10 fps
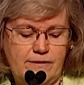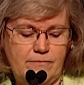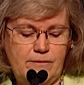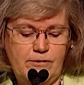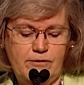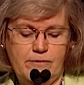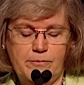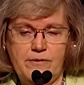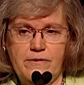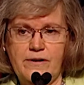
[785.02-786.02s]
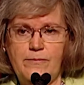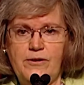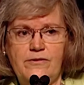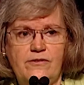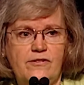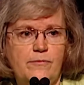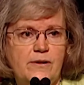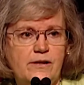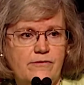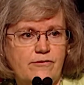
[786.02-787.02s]
that we would do a program using some
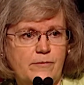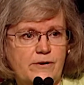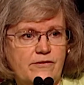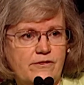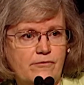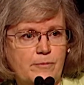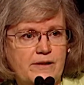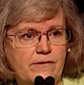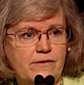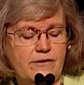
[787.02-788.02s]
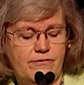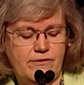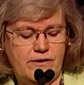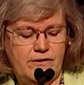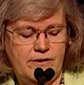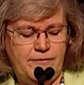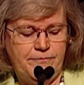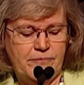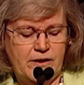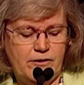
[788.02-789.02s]
money from our civil penalty fund
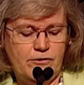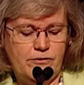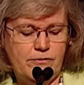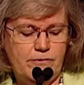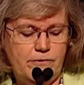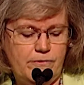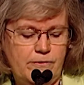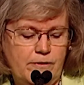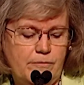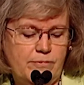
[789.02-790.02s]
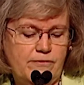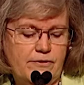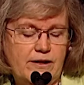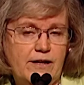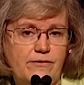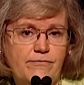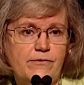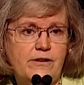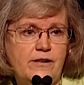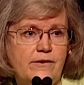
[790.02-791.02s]
to provide
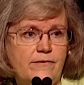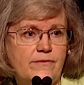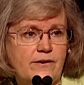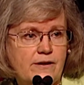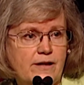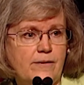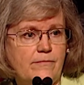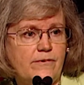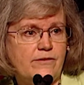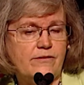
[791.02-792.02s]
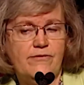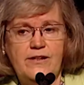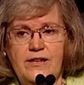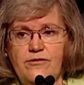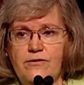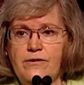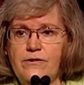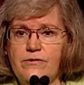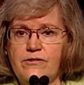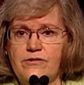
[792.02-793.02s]
free time with a financial
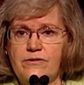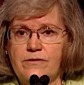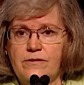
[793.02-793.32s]
coach